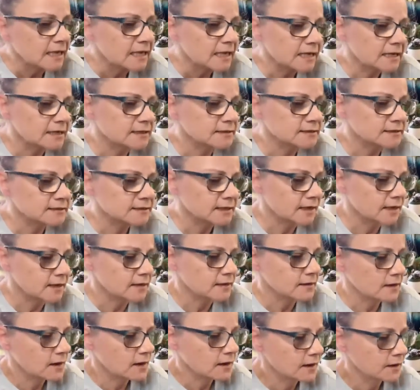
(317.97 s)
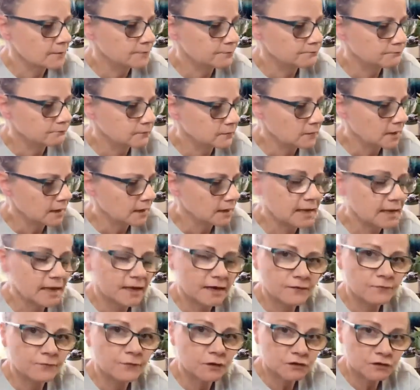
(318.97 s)
It is an
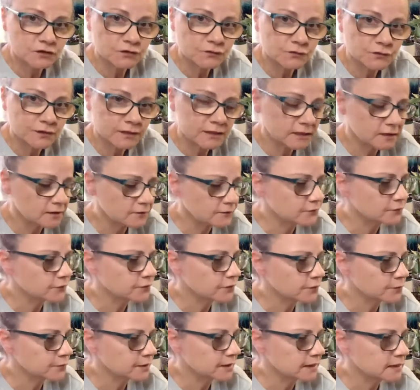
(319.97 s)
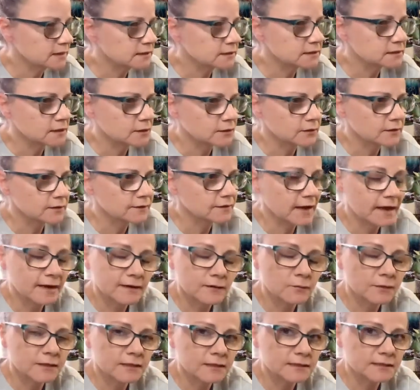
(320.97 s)
anniversary gift for me, so
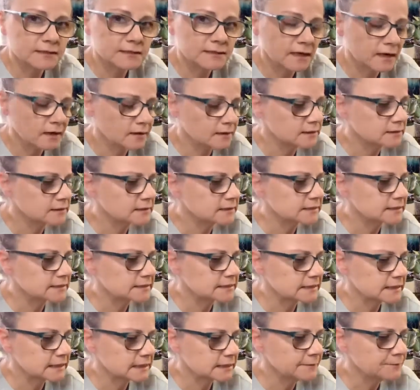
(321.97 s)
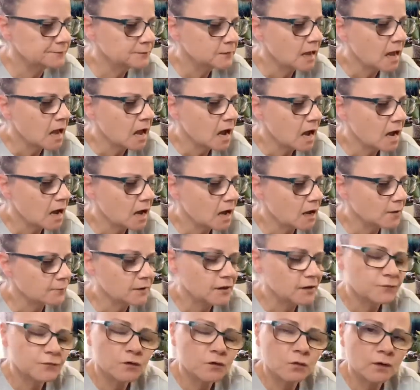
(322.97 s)
that'll be exciting to see.
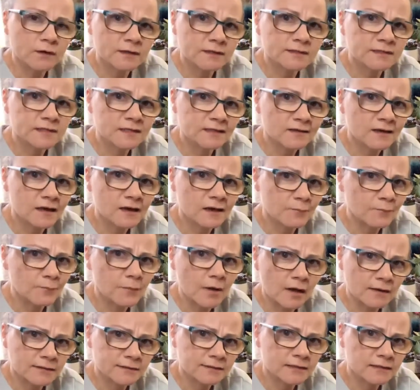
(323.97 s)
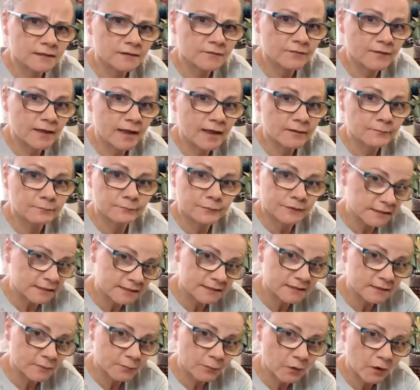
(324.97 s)
If you want to see the unboxing of that and be
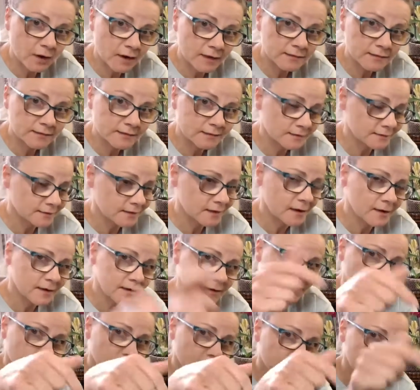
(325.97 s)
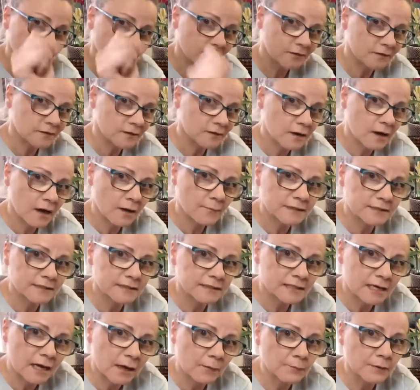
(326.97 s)
as surprised as I am, leave it in the
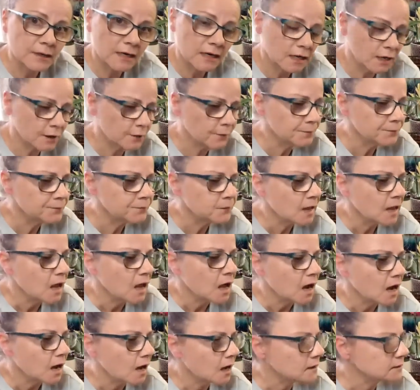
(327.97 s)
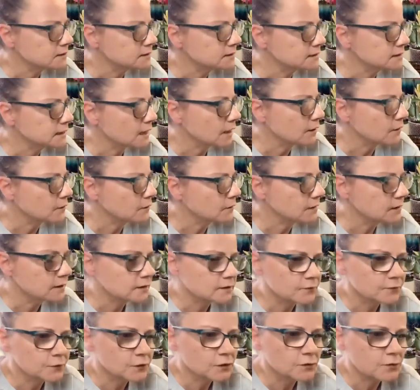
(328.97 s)
comments down below. Also,
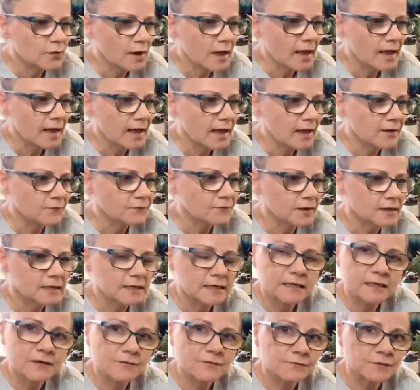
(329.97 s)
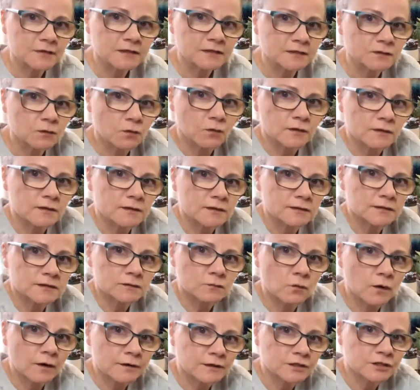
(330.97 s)
if you have any of these orchids
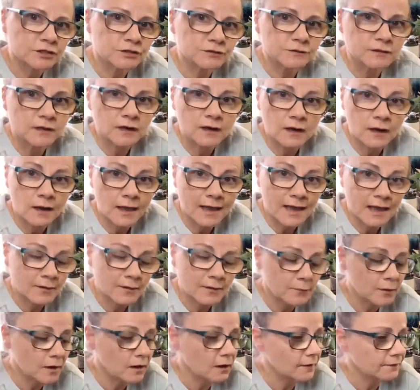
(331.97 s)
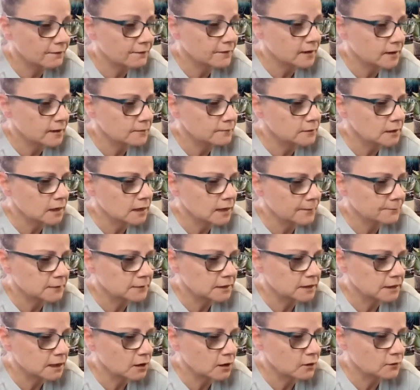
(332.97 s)
and want to do a collab on them, let
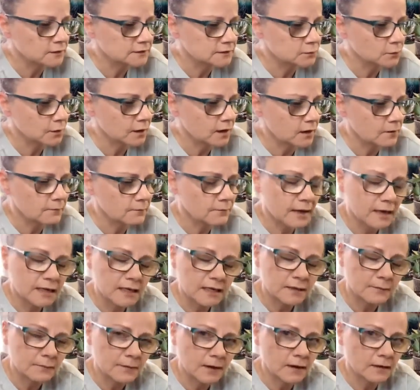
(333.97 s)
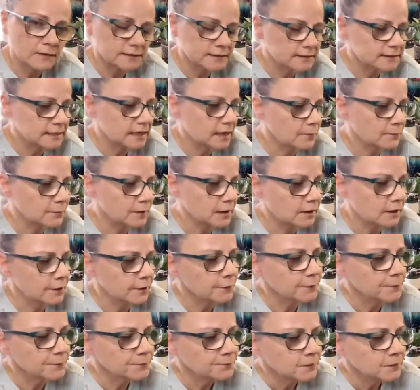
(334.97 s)
me know as well. My email is down below.